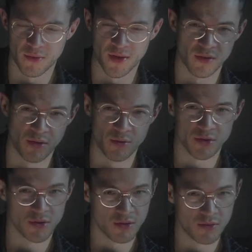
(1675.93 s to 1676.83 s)
then the
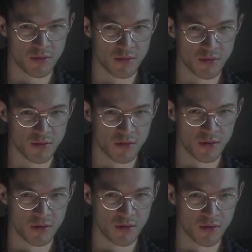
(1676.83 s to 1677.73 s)
lowest low.
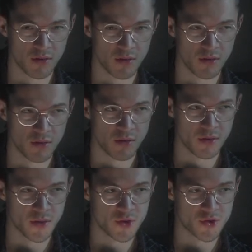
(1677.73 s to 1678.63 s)

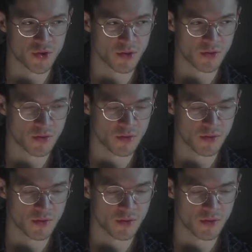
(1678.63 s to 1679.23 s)
Then sugar